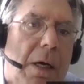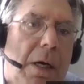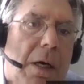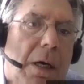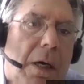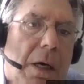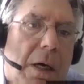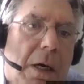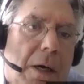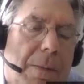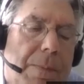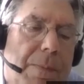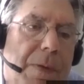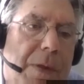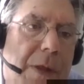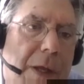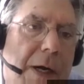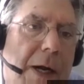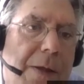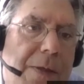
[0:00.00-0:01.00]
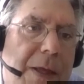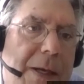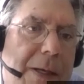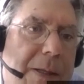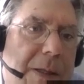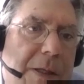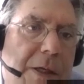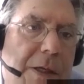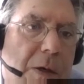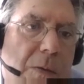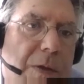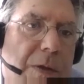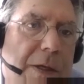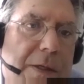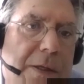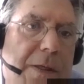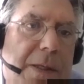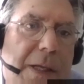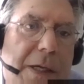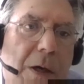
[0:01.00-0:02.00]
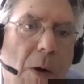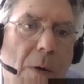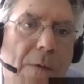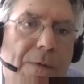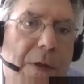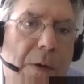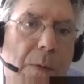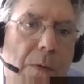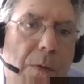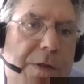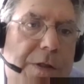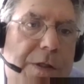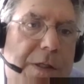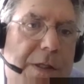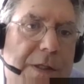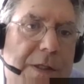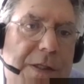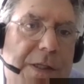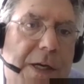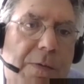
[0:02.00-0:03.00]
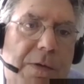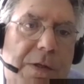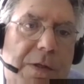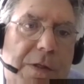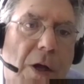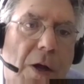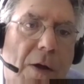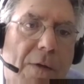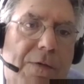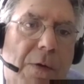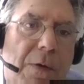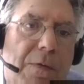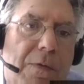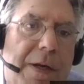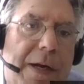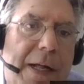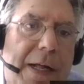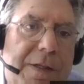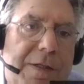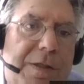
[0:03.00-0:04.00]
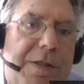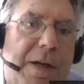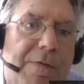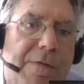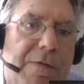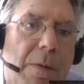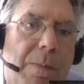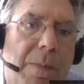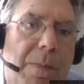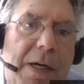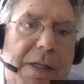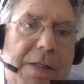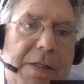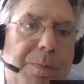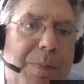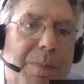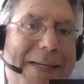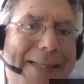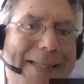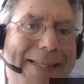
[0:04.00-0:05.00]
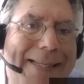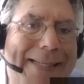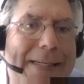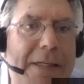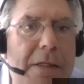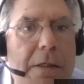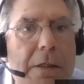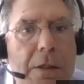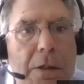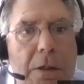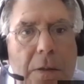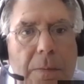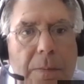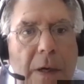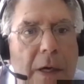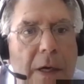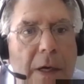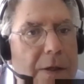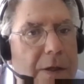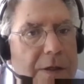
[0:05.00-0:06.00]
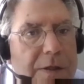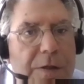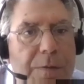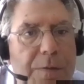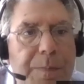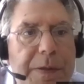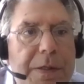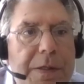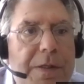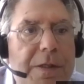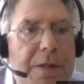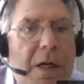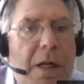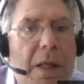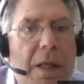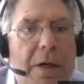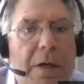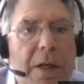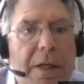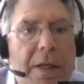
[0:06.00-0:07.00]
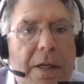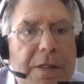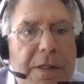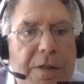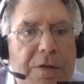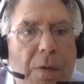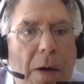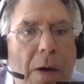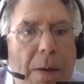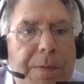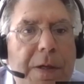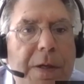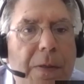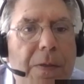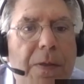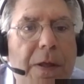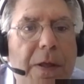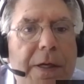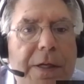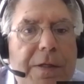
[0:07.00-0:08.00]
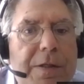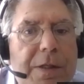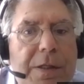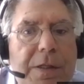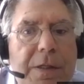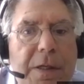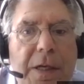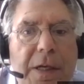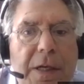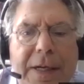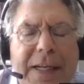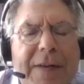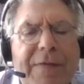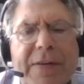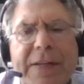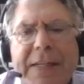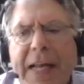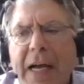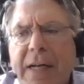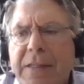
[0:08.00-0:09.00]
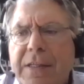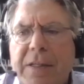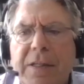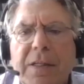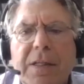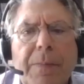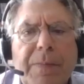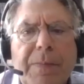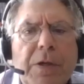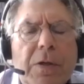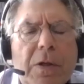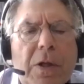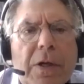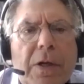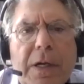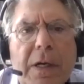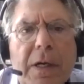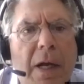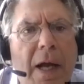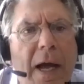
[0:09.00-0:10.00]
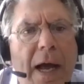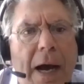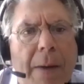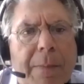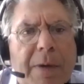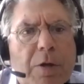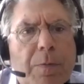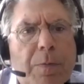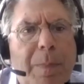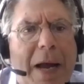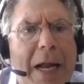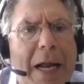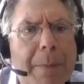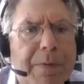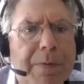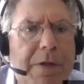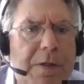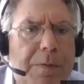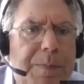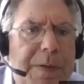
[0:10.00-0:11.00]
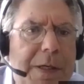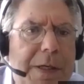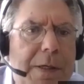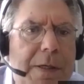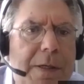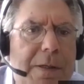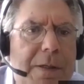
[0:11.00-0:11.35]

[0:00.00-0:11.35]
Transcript: That I think, that hopefully we'll see this get resolved over the next several months. But in the near term, this has been clearly disrupting things, and even down to, I mean, you look at how much paper is being